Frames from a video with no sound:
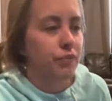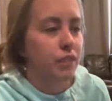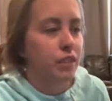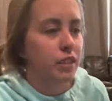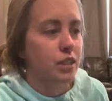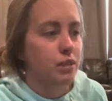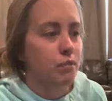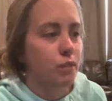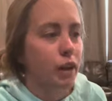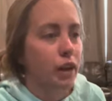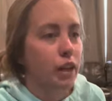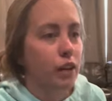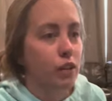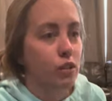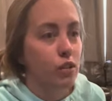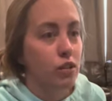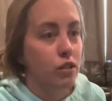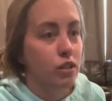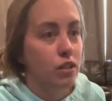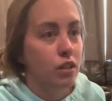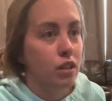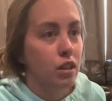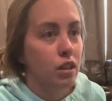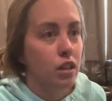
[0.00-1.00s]
Because my
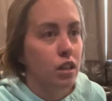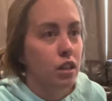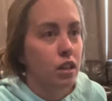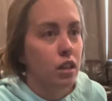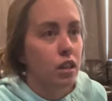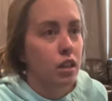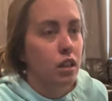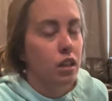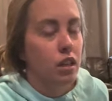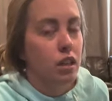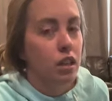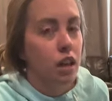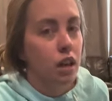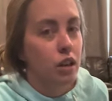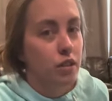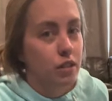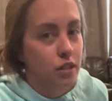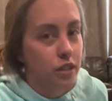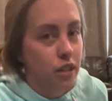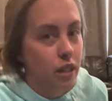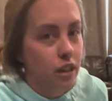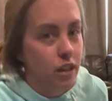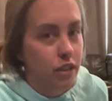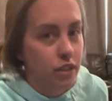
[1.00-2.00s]
girls,
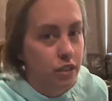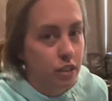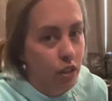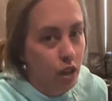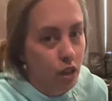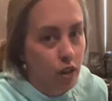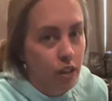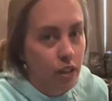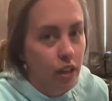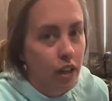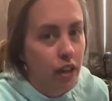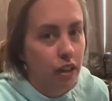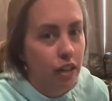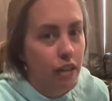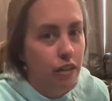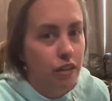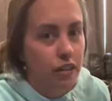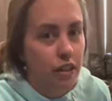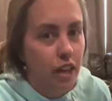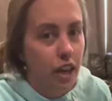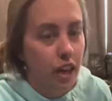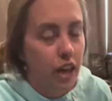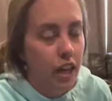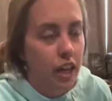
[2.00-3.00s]
Elsa and Dahlia,
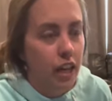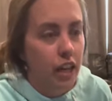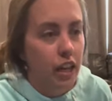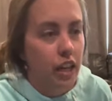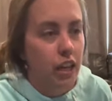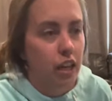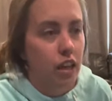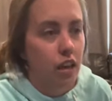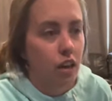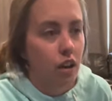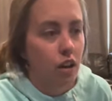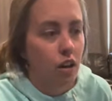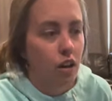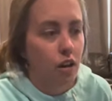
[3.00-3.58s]
they